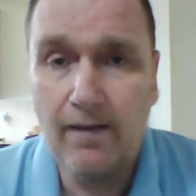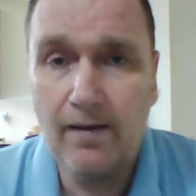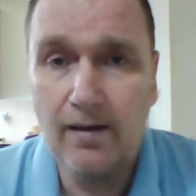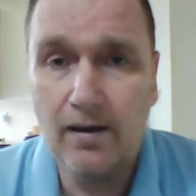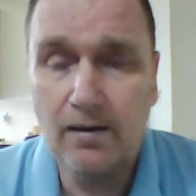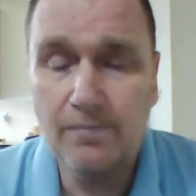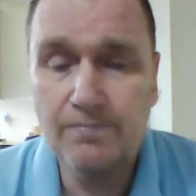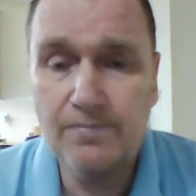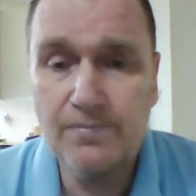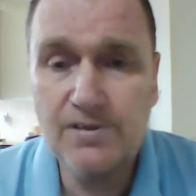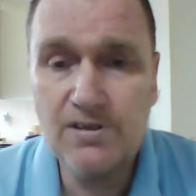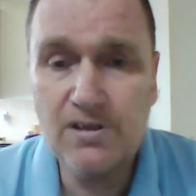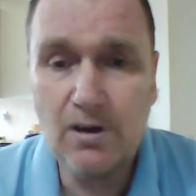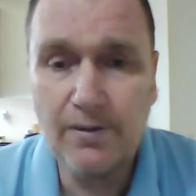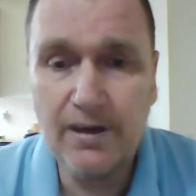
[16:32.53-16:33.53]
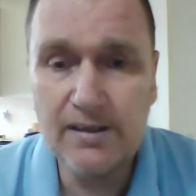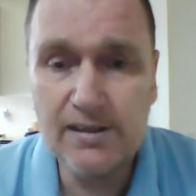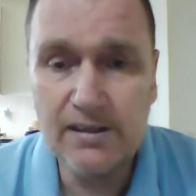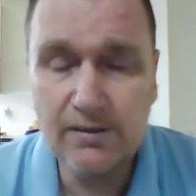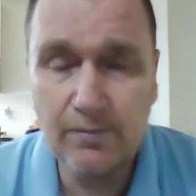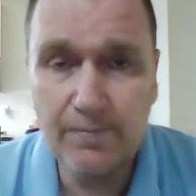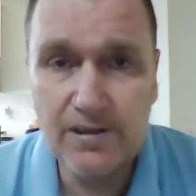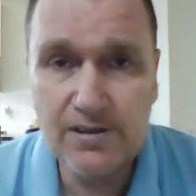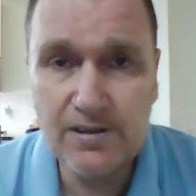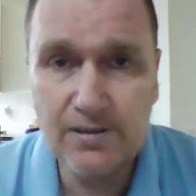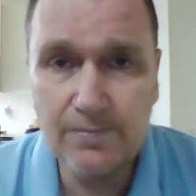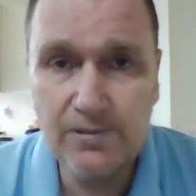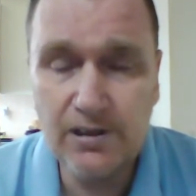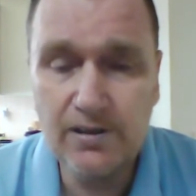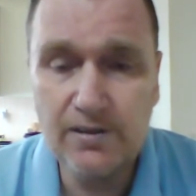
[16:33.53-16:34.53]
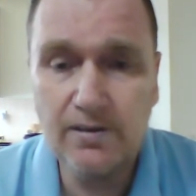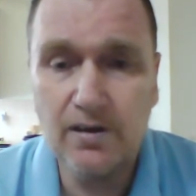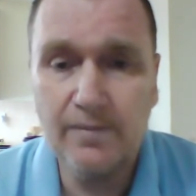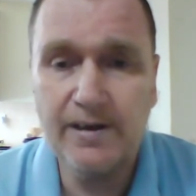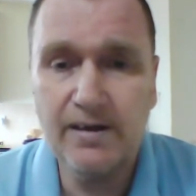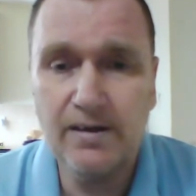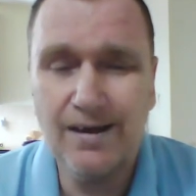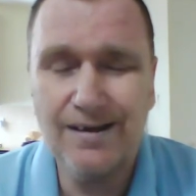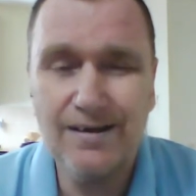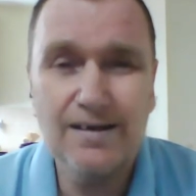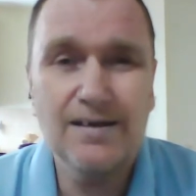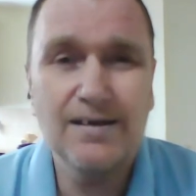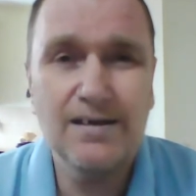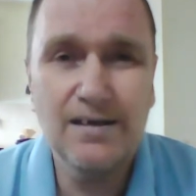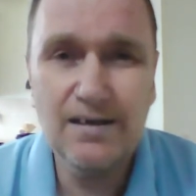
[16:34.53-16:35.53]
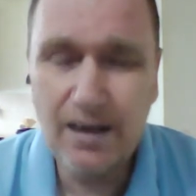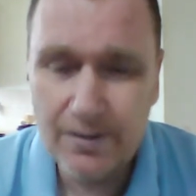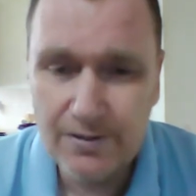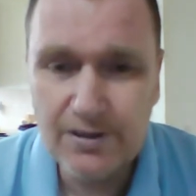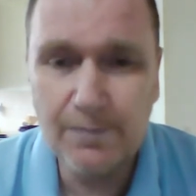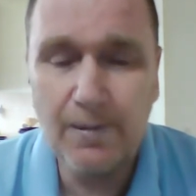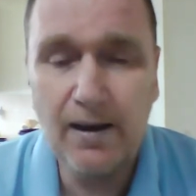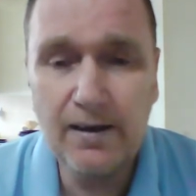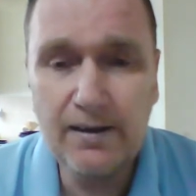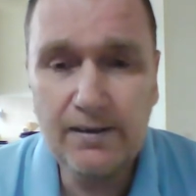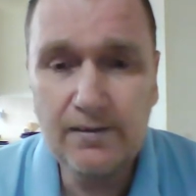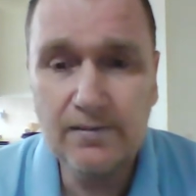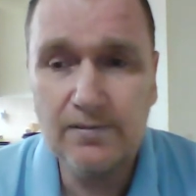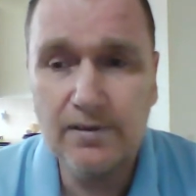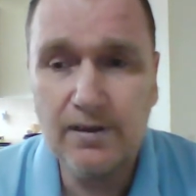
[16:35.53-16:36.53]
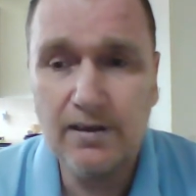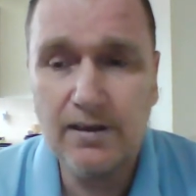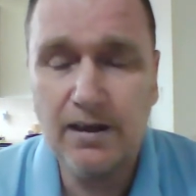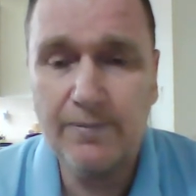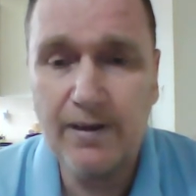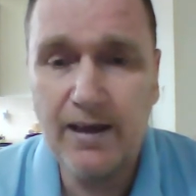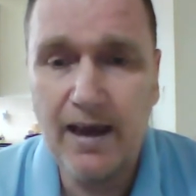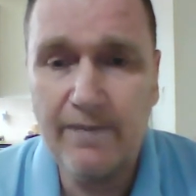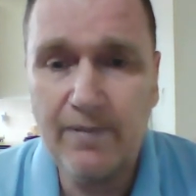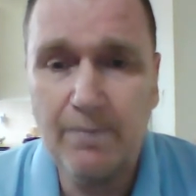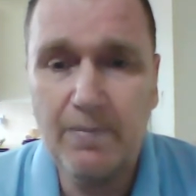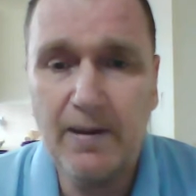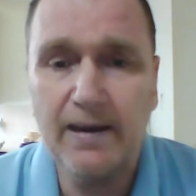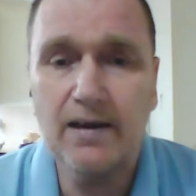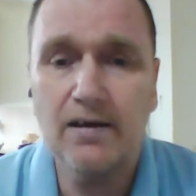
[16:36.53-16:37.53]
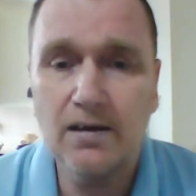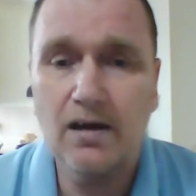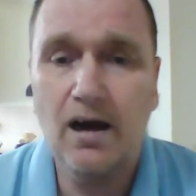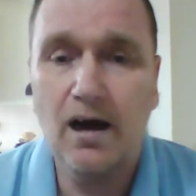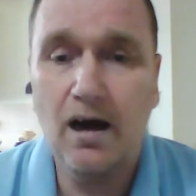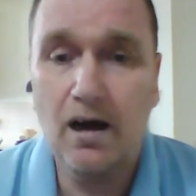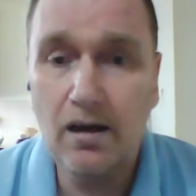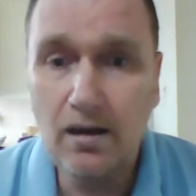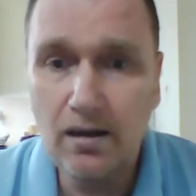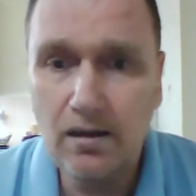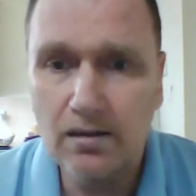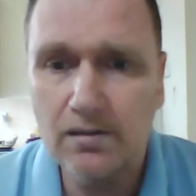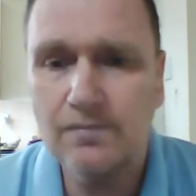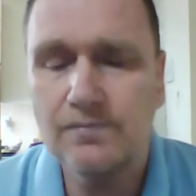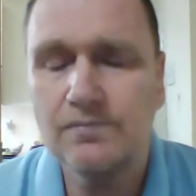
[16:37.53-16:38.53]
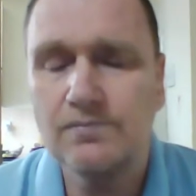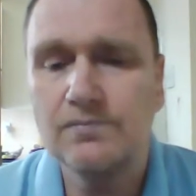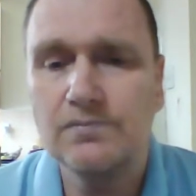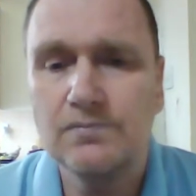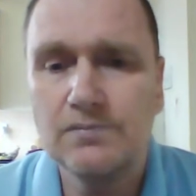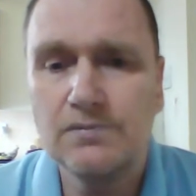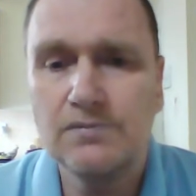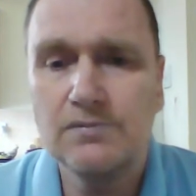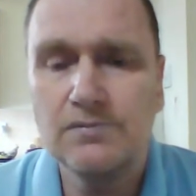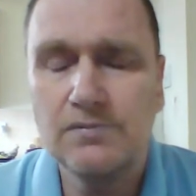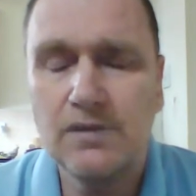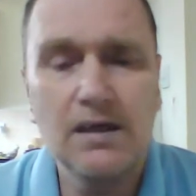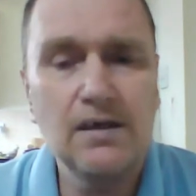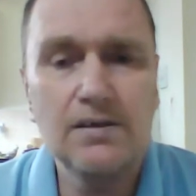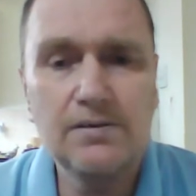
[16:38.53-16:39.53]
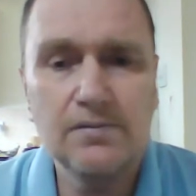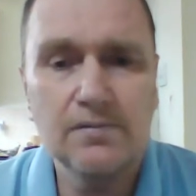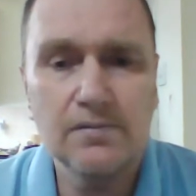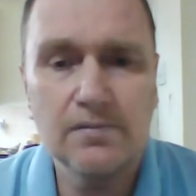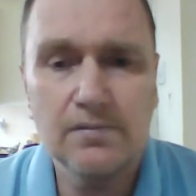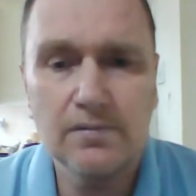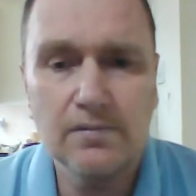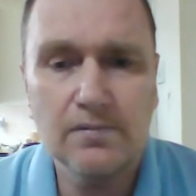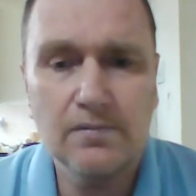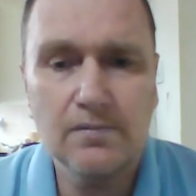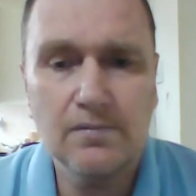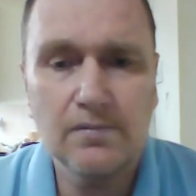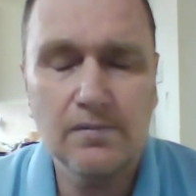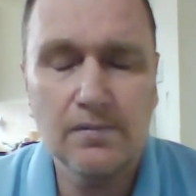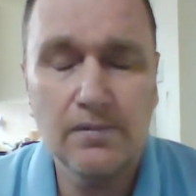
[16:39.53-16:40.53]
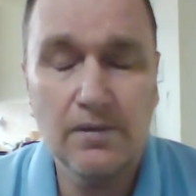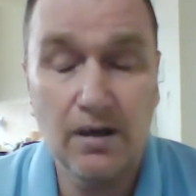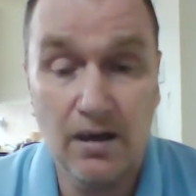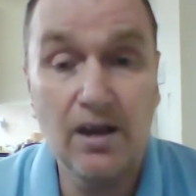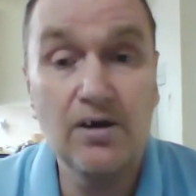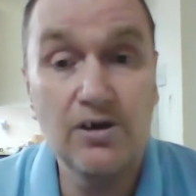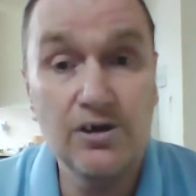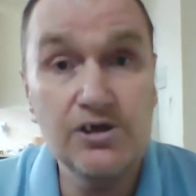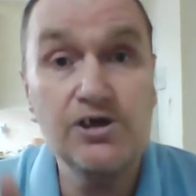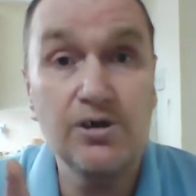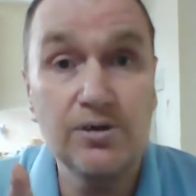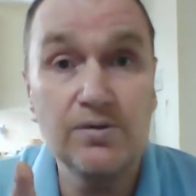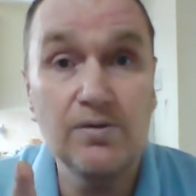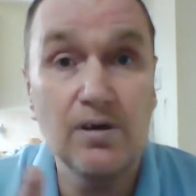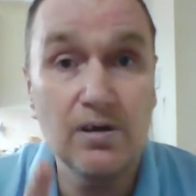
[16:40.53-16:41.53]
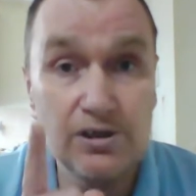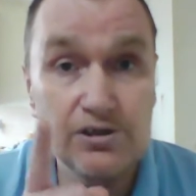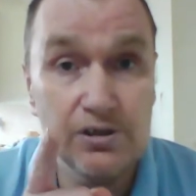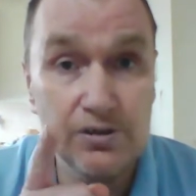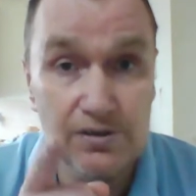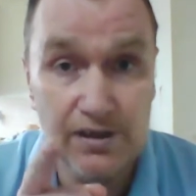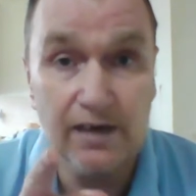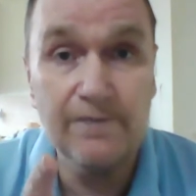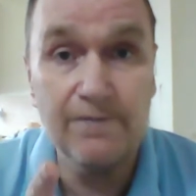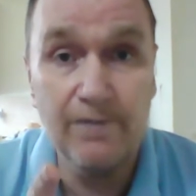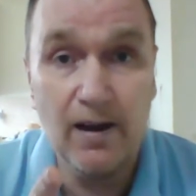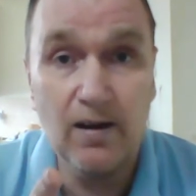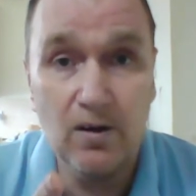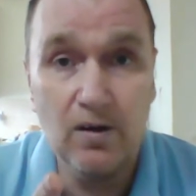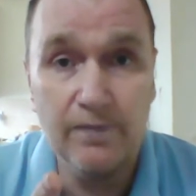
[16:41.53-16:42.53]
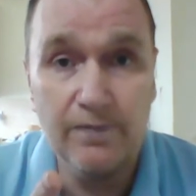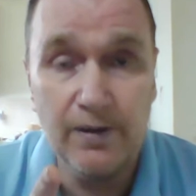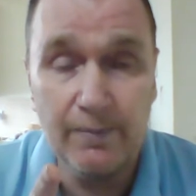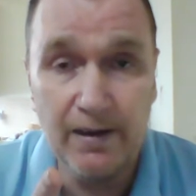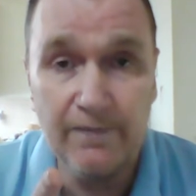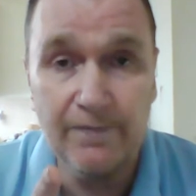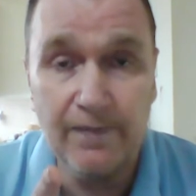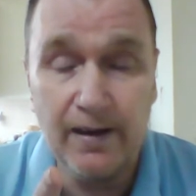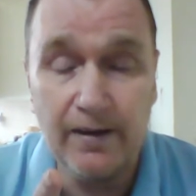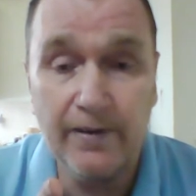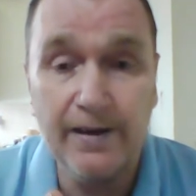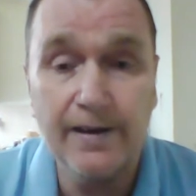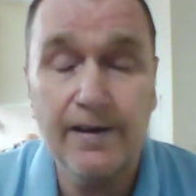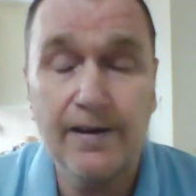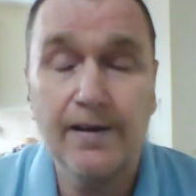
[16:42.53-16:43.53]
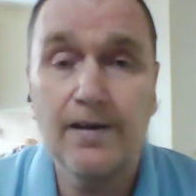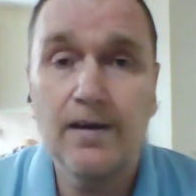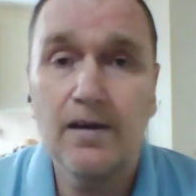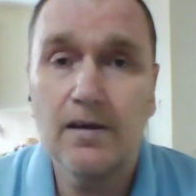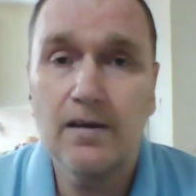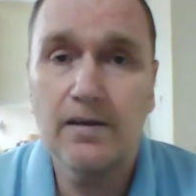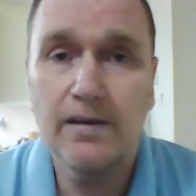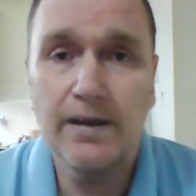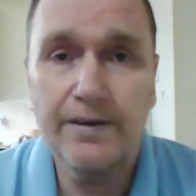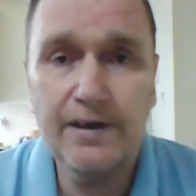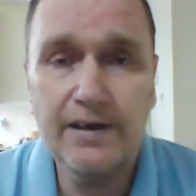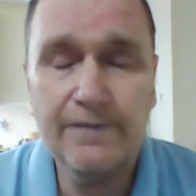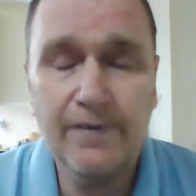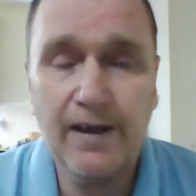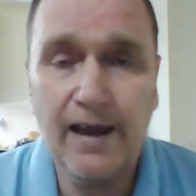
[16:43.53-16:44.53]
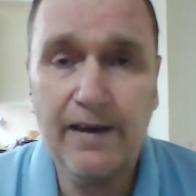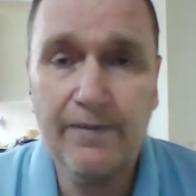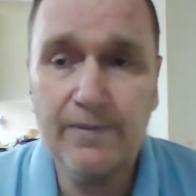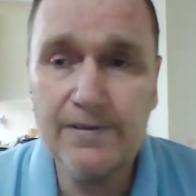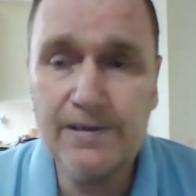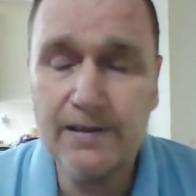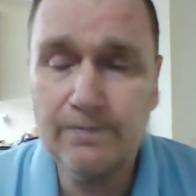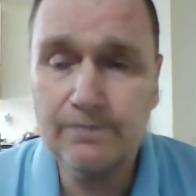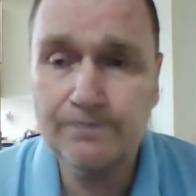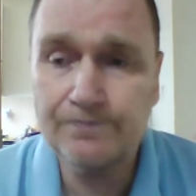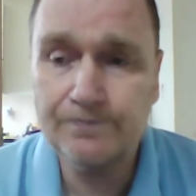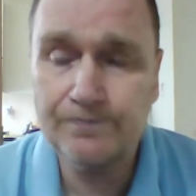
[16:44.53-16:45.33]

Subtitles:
I'm sorry I seem a bit subdued. I mean, loads of pain. Can we have a big R? No? No, I heard you. I heard you say, fuck off, you big fairy. No need for that, wasn't there?